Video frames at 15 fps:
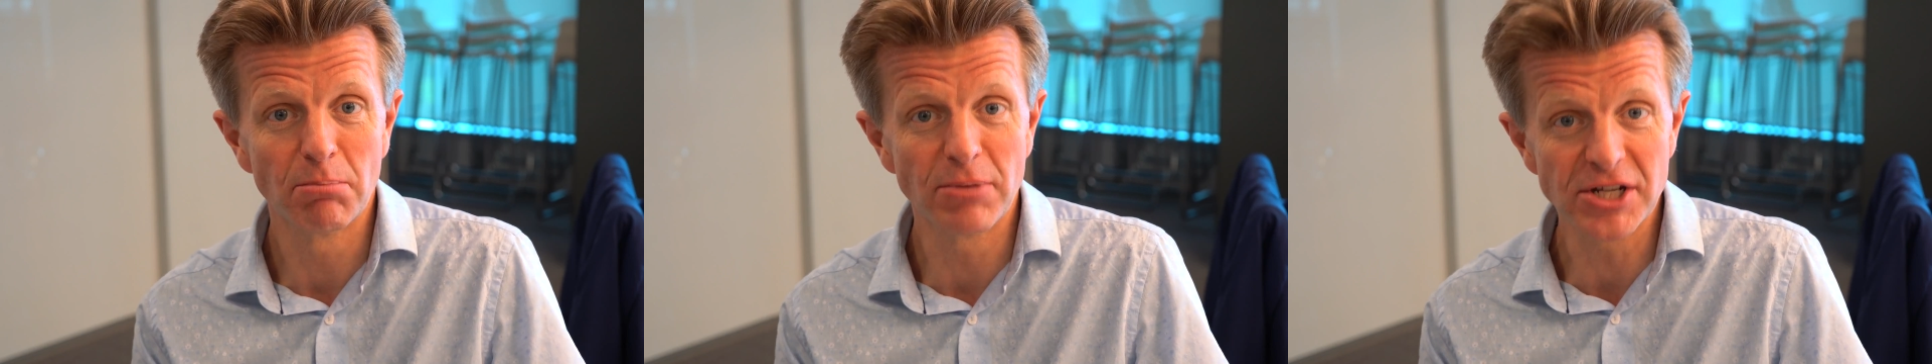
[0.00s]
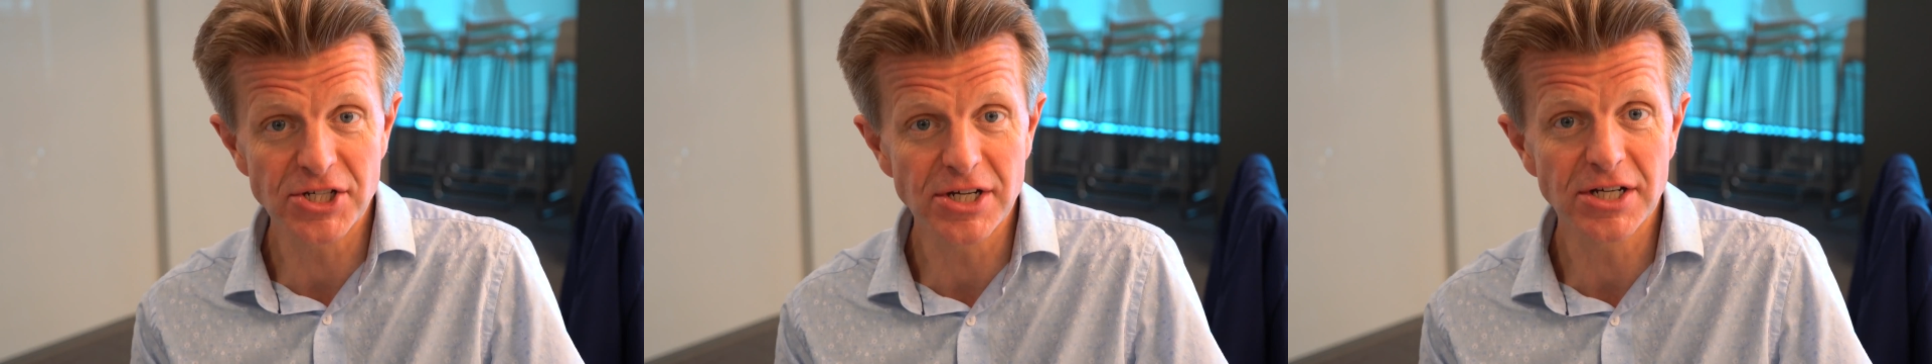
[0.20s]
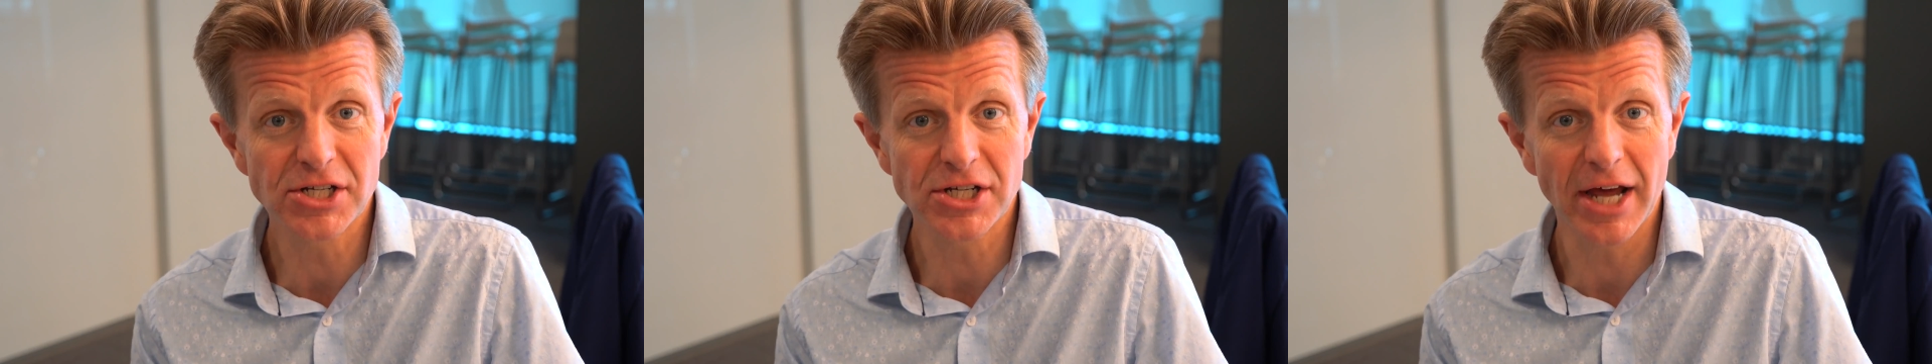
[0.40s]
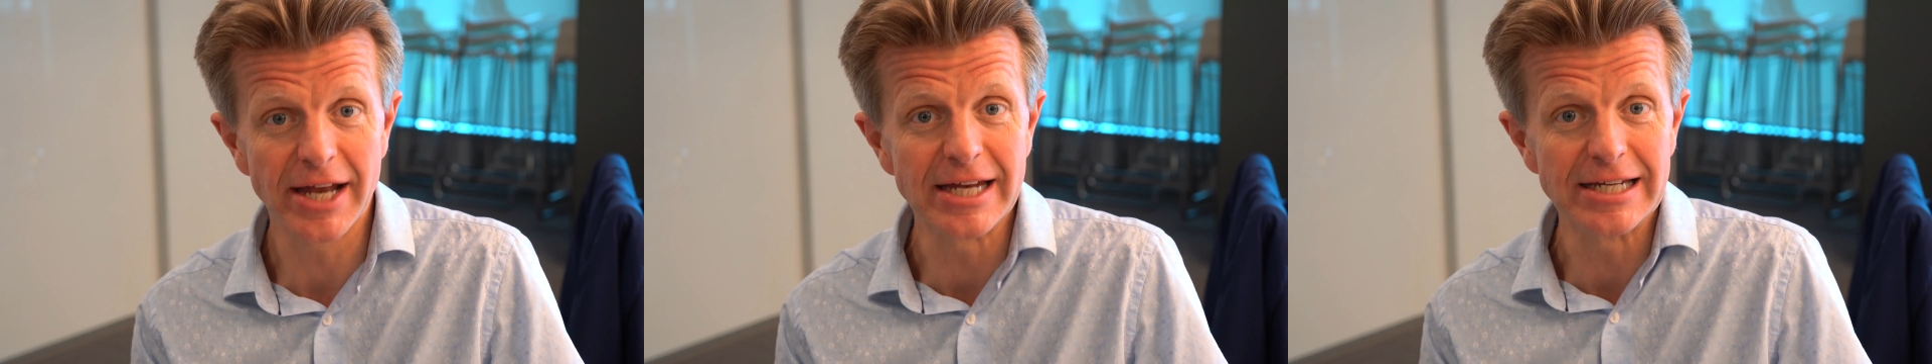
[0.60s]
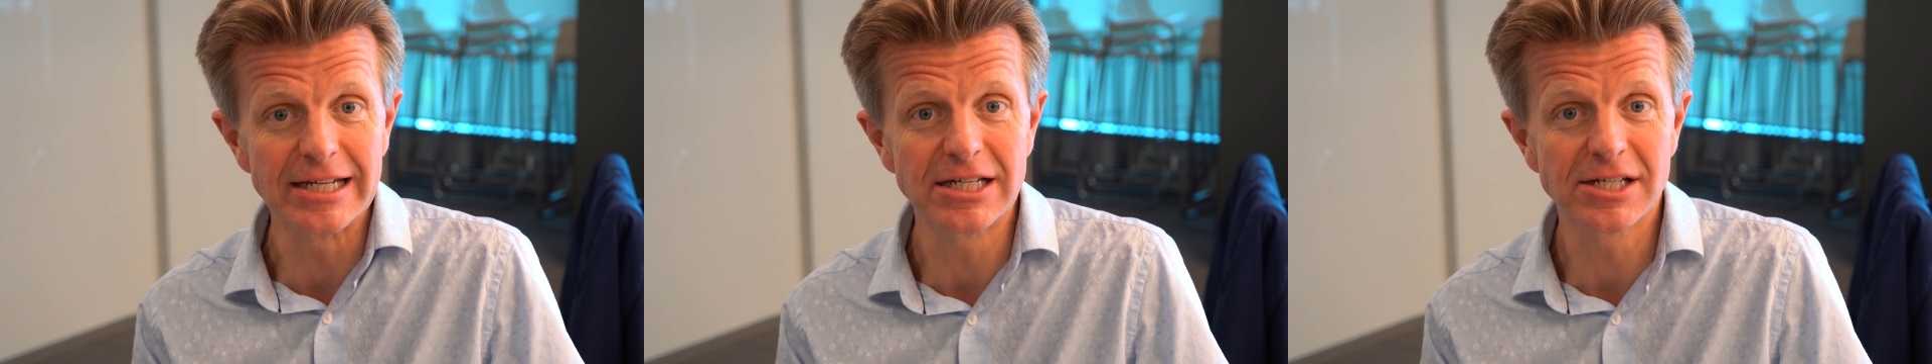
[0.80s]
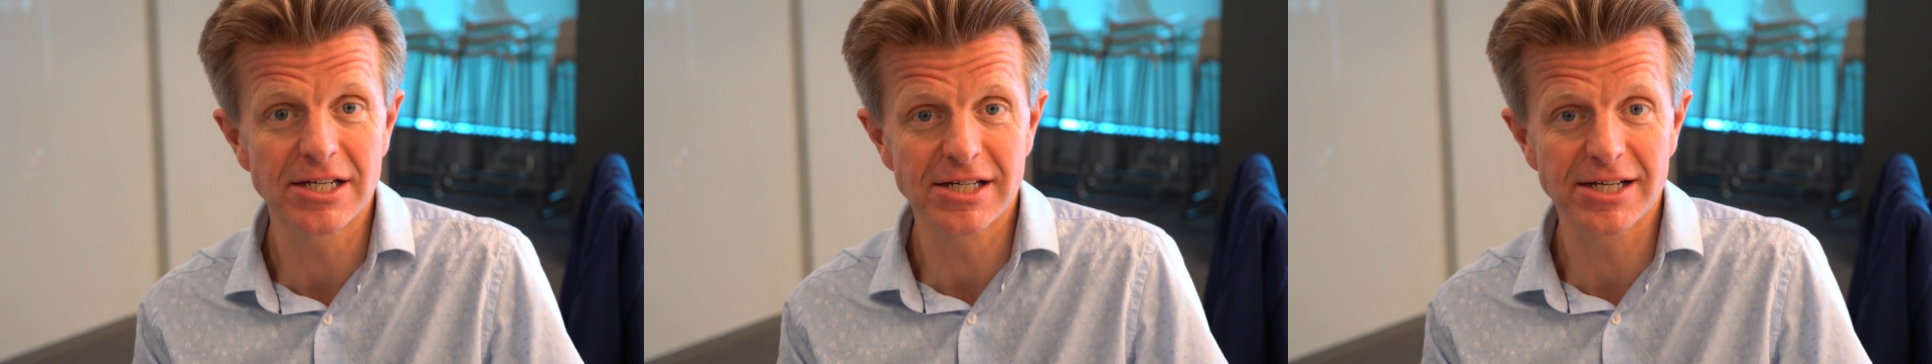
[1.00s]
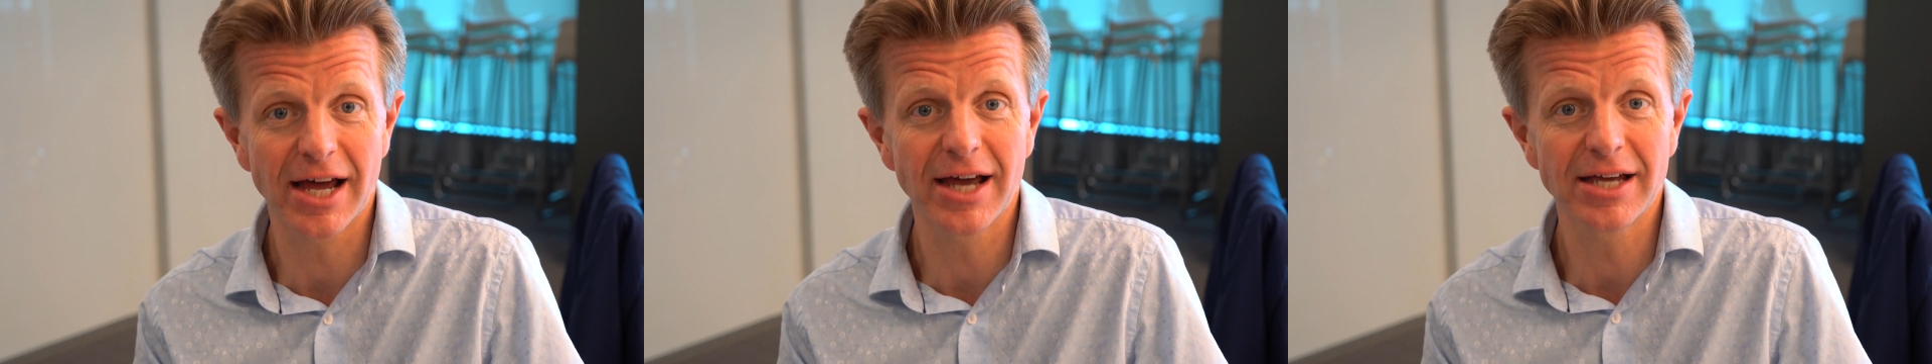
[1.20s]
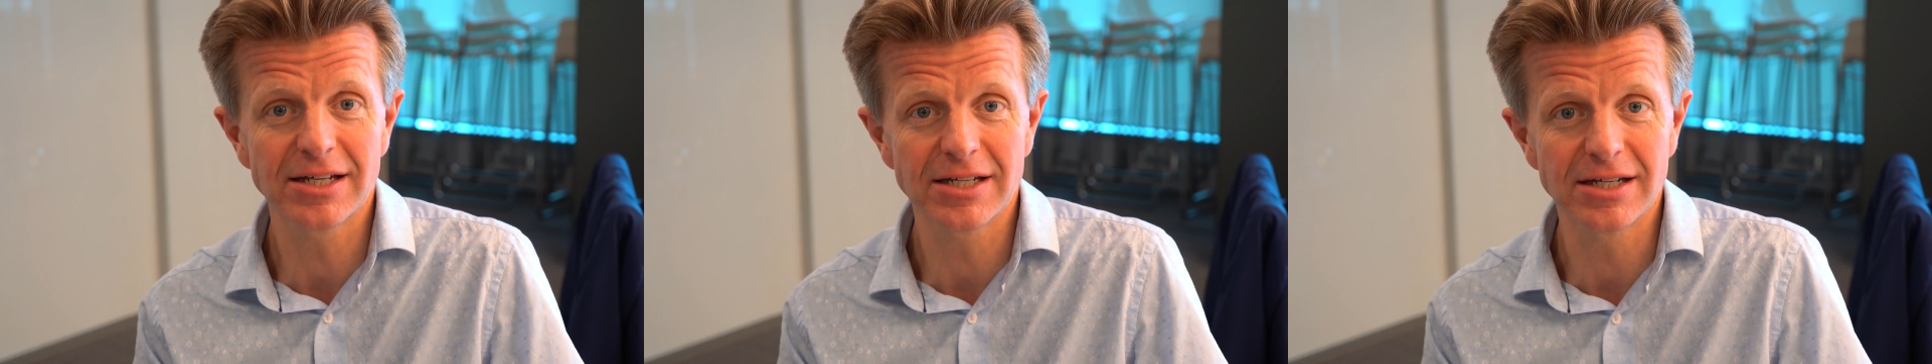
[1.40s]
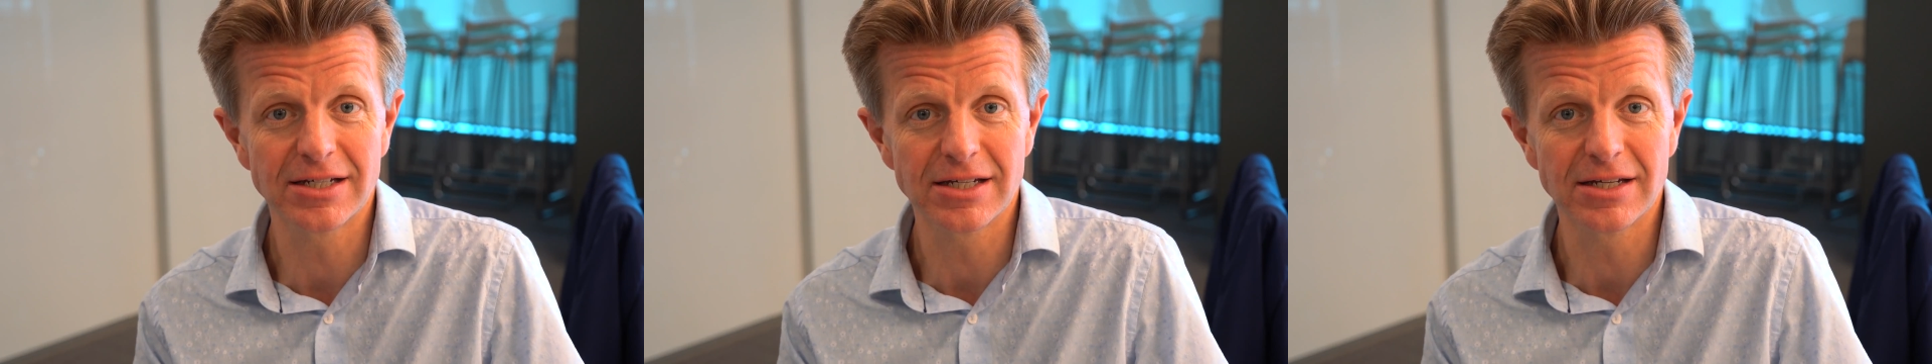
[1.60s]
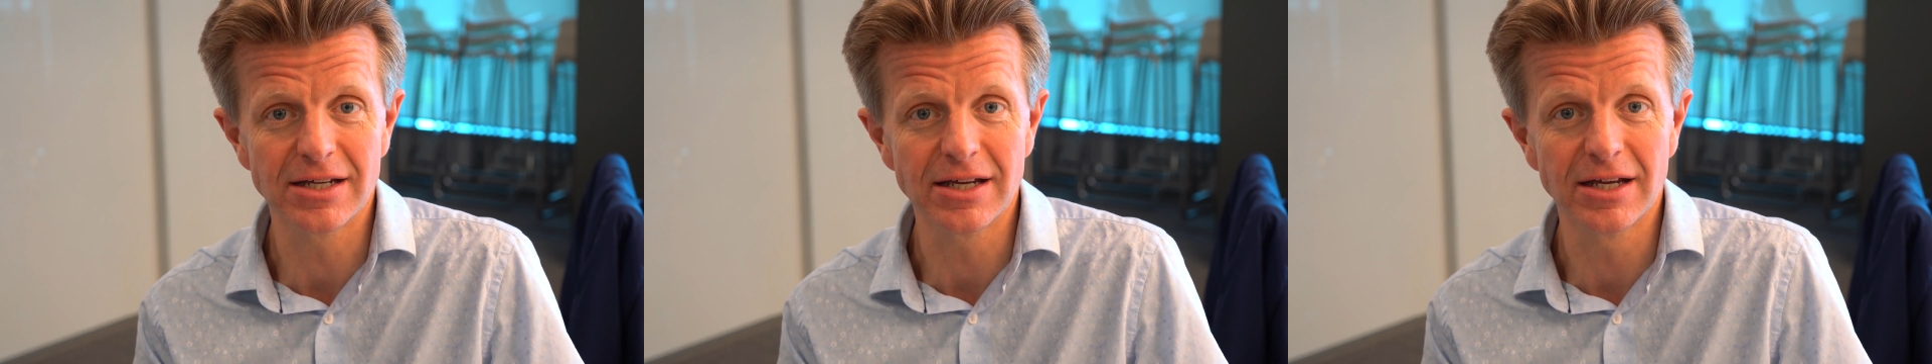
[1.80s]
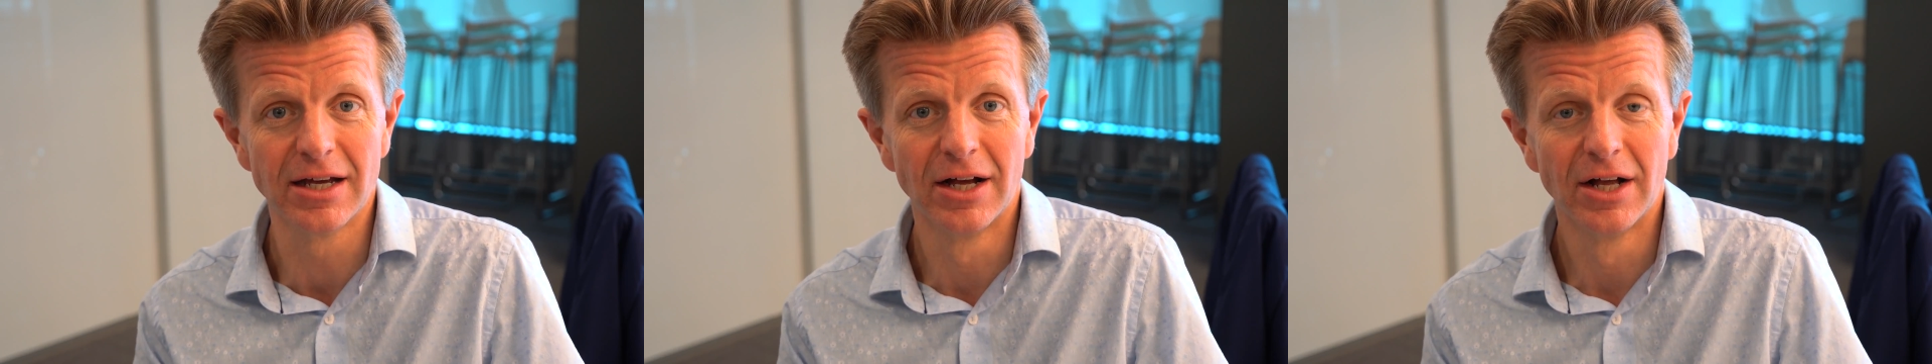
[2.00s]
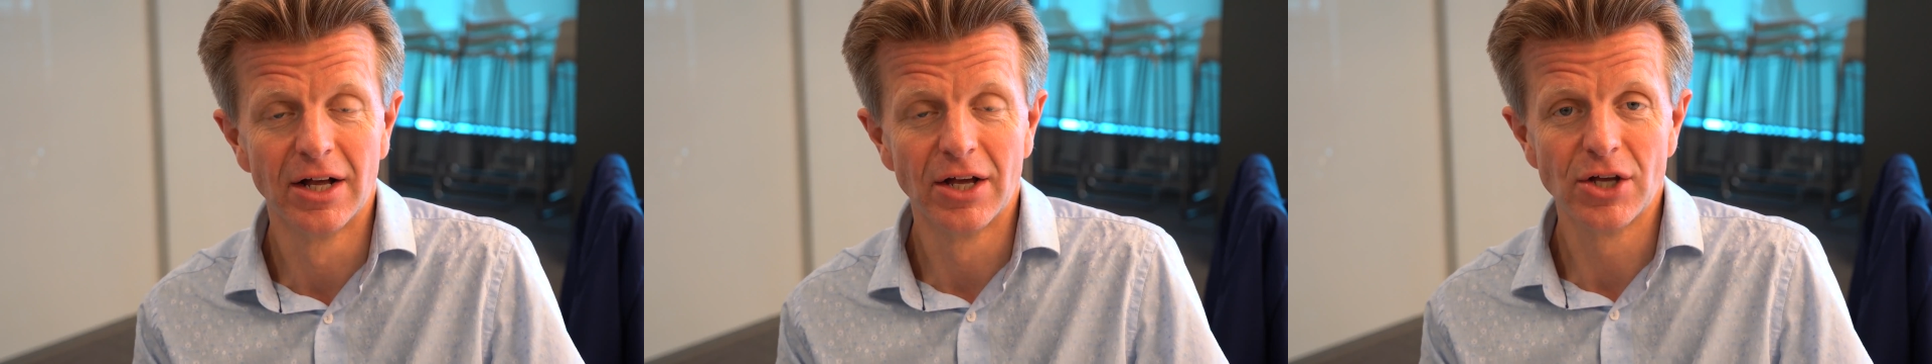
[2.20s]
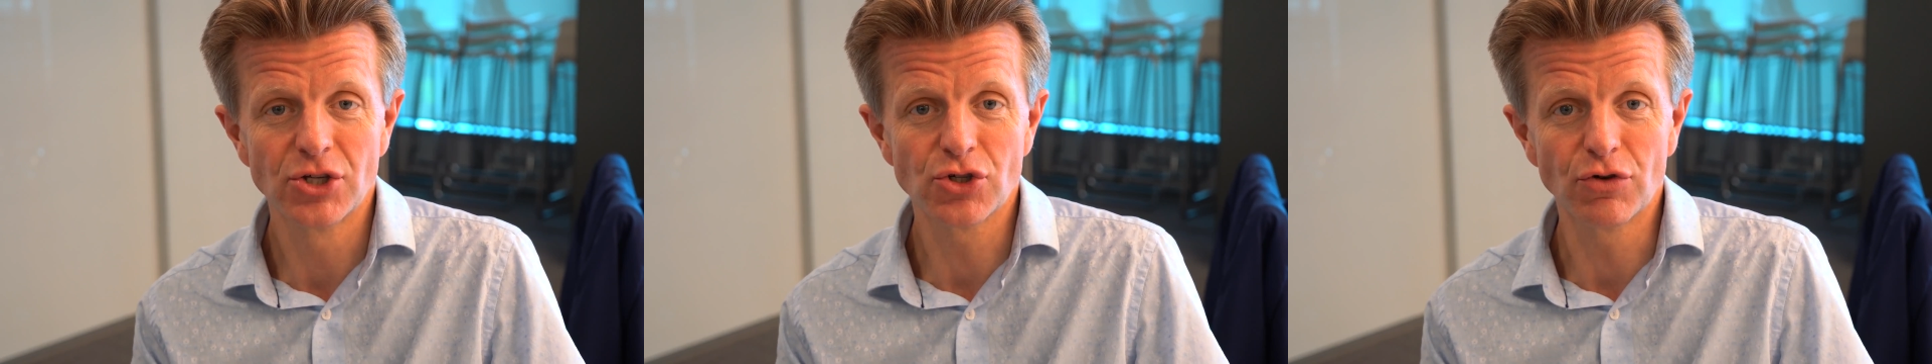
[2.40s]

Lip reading: business and indeed society today.